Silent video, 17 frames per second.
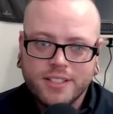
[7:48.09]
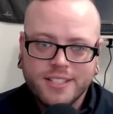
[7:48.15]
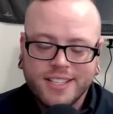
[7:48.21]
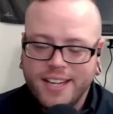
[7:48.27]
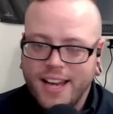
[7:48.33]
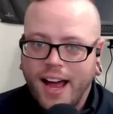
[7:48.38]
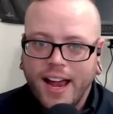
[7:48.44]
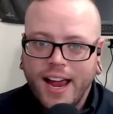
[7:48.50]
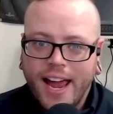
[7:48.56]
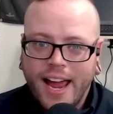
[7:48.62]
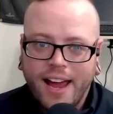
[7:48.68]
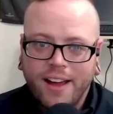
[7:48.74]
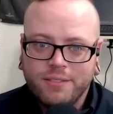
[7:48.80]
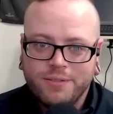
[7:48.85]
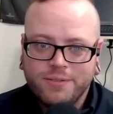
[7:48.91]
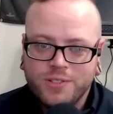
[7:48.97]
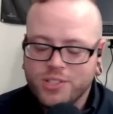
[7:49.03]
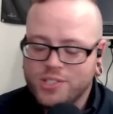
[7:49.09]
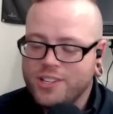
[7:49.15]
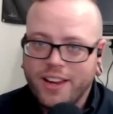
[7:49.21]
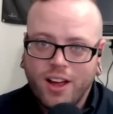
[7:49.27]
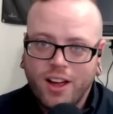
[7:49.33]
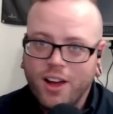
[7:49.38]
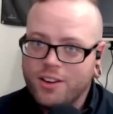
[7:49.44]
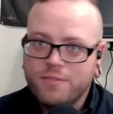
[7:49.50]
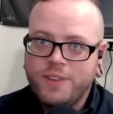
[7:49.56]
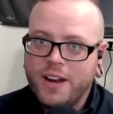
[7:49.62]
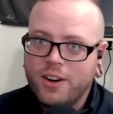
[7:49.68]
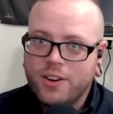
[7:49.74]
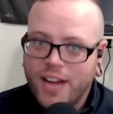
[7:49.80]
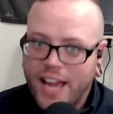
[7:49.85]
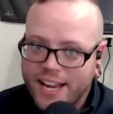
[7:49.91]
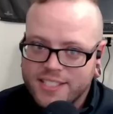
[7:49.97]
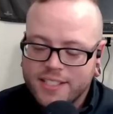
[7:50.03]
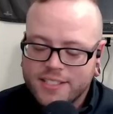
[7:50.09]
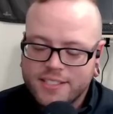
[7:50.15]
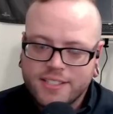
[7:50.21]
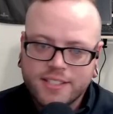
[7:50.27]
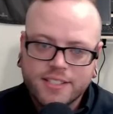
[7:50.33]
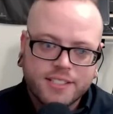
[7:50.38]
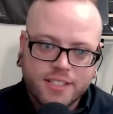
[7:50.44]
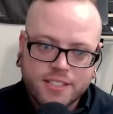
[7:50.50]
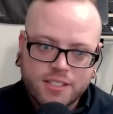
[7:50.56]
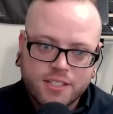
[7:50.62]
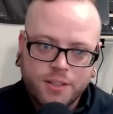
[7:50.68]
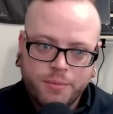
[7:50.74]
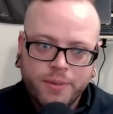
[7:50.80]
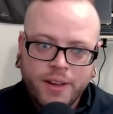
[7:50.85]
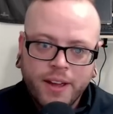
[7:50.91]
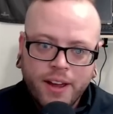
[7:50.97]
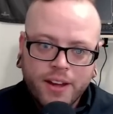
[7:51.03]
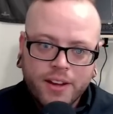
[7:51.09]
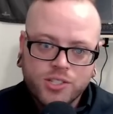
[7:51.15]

did not have just like unfettered access to the system.